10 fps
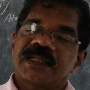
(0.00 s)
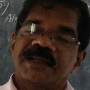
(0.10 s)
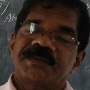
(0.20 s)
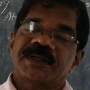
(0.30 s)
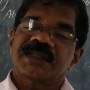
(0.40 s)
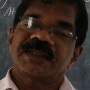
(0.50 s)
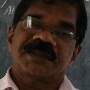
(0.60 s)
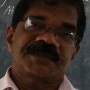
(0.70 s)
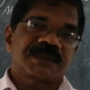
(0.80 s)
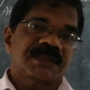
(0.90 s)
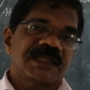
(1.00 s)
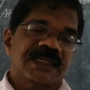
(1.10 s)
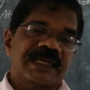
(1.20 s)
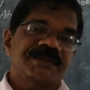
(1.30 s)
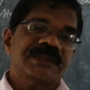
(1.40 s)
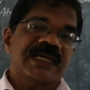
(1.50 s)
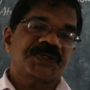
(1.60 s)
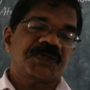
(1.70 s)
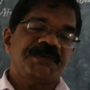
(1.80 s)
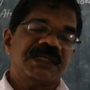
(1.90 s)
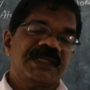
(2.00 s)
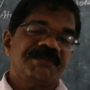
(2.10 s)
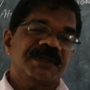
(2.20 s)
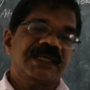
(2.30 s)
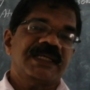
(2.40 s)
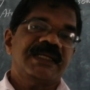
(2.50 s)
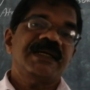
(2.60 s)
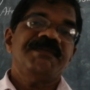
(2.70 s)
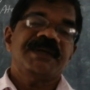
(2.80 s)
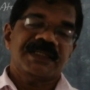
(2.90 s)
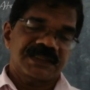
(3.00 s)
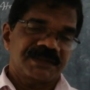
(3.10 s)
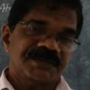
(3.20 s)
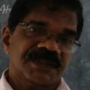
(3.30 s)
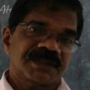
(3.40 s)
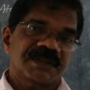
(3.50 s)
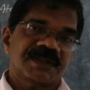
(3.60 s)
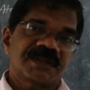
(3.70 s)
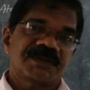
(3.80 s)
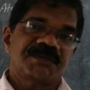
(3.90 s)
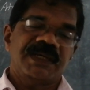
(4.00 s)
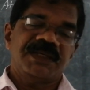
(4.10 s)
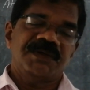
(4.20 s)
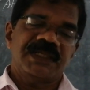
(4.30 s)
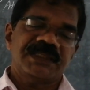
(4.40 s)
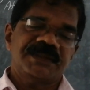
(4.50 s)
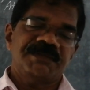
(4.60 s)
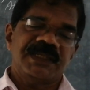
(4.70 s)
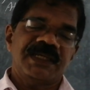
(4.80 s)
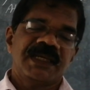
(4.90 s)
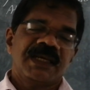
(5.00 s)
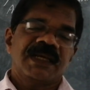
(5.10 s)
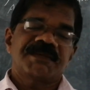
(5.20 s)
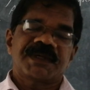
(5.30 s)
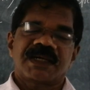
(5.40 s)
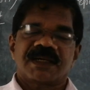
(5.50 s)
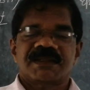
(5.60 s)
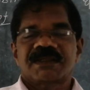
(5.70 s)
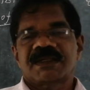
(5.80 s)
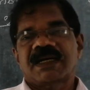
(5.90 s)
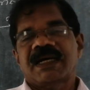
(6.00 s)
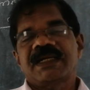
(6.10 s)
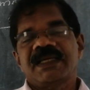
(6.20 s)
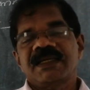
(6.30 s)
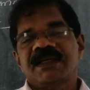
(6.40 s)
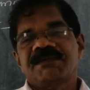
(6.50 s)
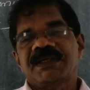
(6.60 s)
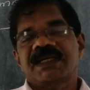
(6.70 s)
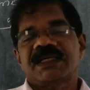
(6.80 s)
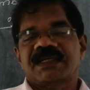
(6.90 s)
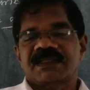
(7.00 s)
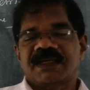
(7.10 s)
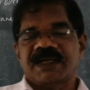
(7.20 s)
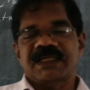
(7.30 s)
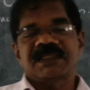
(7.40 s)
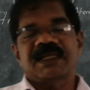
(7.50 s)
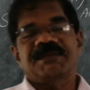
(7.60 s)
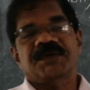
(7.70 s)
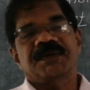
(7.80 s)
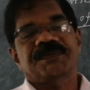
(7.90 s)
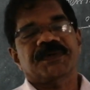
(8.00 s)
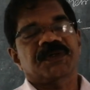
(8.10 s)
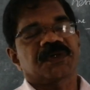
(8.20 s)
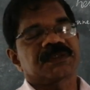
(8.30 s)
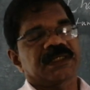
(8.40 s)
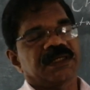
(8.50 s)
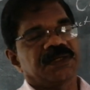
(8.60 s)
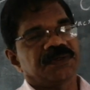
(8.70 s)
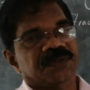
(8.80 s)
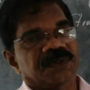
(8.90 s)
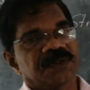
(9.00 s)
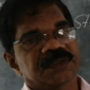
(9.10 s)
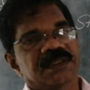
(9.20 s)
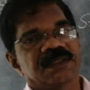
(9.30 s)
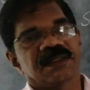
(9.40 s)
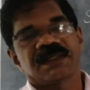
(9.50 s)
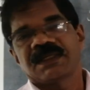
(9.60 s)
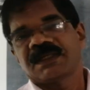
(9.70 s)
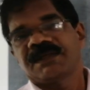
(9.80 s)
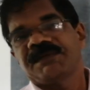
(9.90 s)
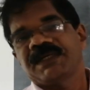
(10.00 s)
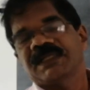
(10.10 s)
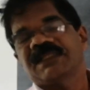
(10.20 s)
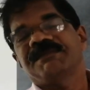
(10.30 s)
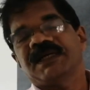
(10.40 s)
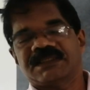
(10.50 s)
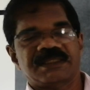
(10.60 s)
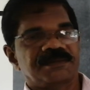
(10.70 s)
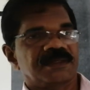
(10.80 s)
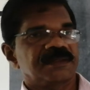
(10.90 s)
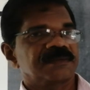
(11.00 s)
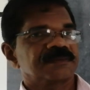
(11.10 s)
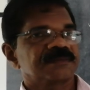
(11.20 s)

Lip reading: terms atomic number and mass number. Where you simply adding, we get the adding the number of protons and the neutrons, we get the mass number.